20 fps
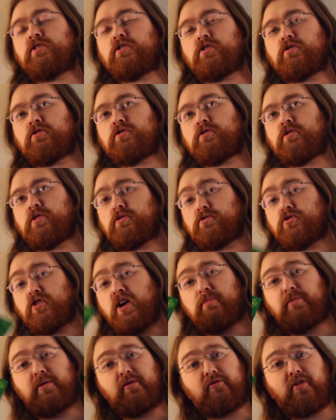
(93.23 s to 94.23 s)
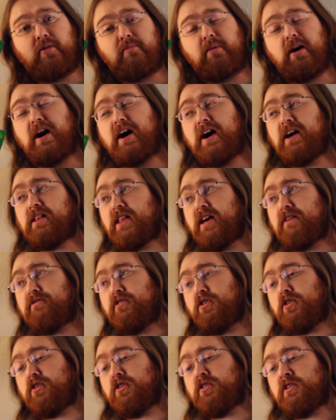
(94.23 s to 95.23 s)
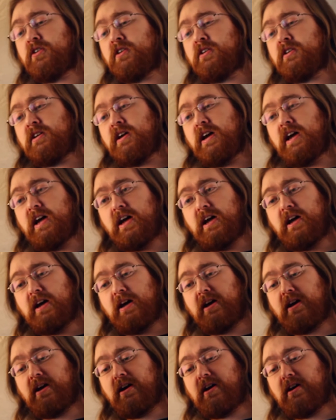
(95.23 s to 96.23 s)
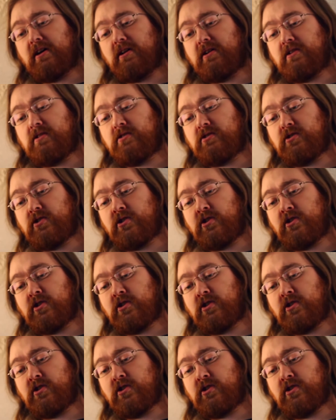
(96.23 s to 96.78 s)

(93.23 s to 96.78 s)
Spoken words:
You're going to drop it from eye level, and